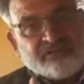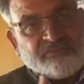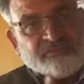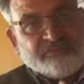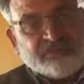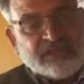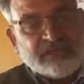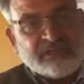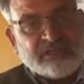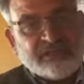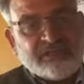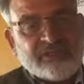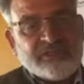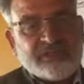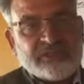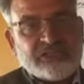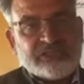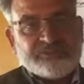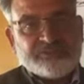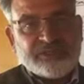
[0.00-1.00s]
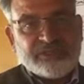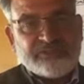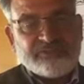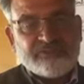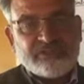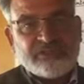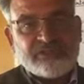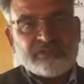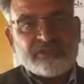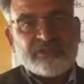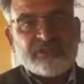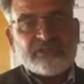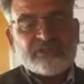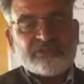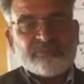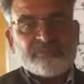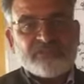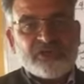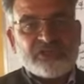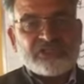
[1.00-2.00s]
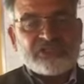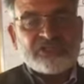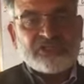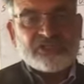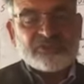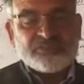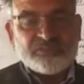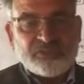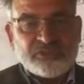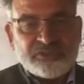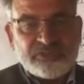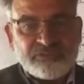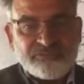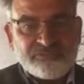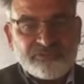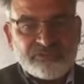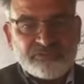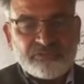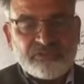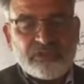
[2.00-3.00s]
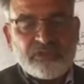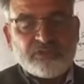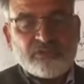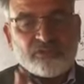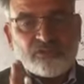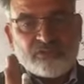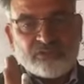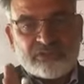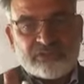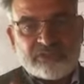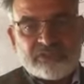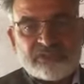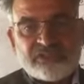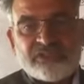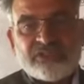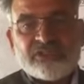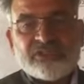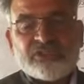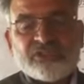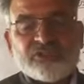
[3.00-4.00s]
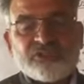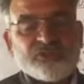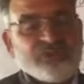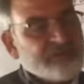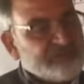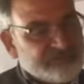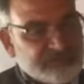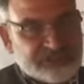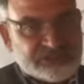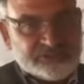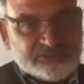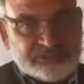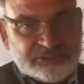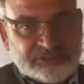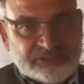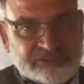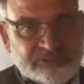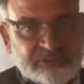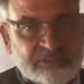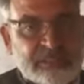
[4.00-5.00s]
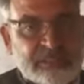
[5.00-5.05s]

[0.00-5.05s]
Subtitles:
when it favored the Pakistan's point of view over the issue of Kashmir.